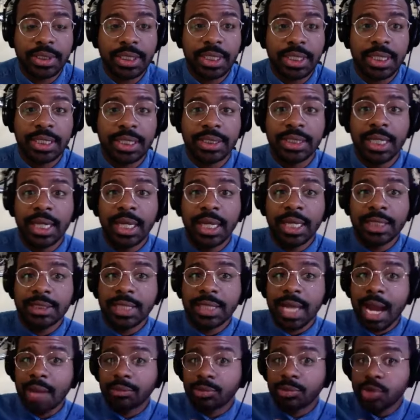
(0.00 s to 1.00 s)
is is
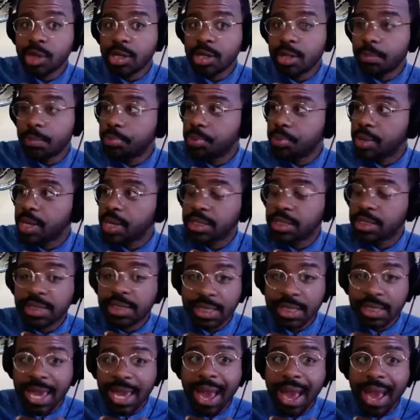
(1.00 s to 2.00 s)
that I'm trying to bridge the
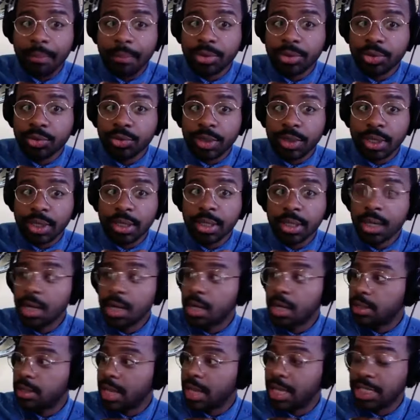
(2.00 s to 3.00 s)
gap between
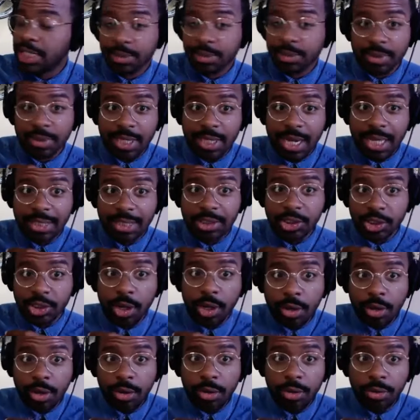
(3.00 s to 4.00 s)
the instrument that I
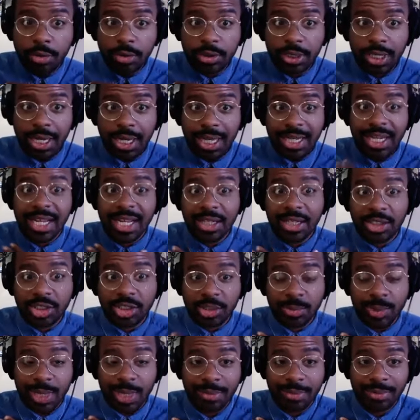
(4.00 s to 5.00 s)
chose and the
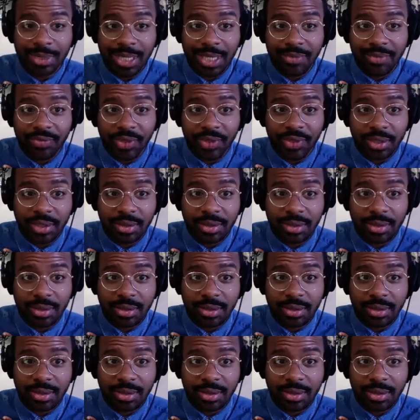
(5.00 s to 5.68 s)
instrument I'm given.